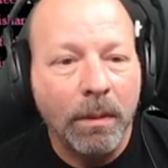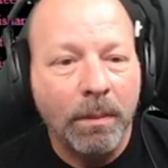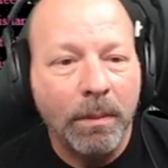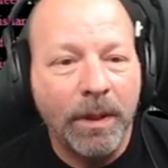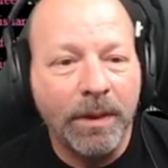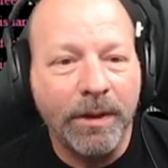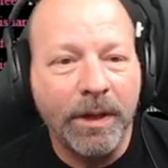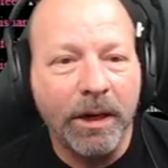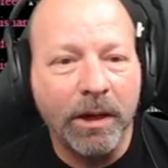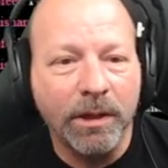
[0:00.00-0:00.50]

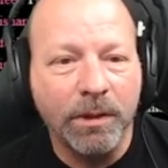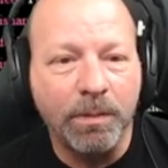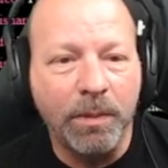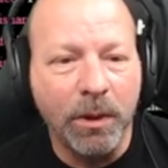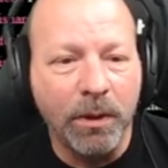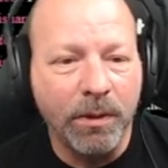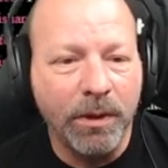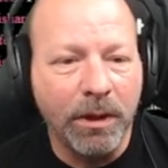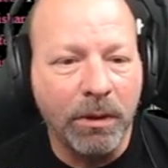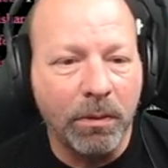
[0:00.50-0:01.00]
But there's
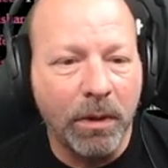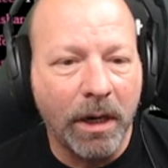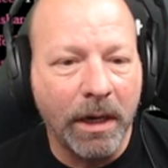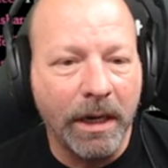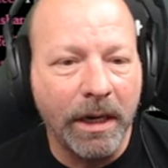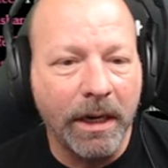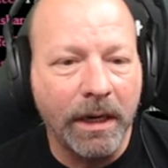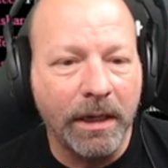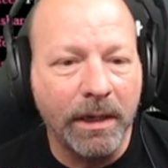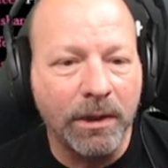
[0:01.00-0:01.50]
Boothie
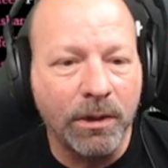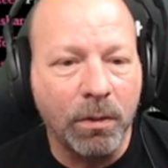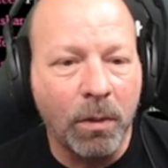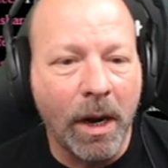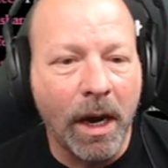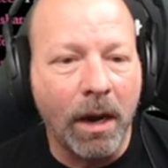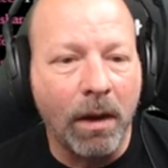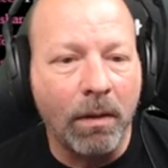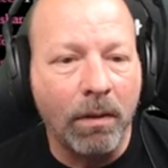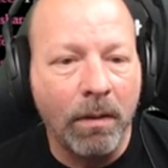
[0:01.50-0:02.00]
running it as
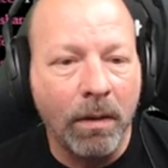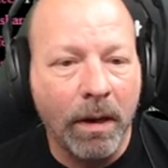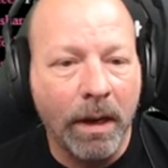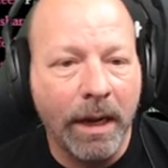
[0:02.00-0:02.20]
well.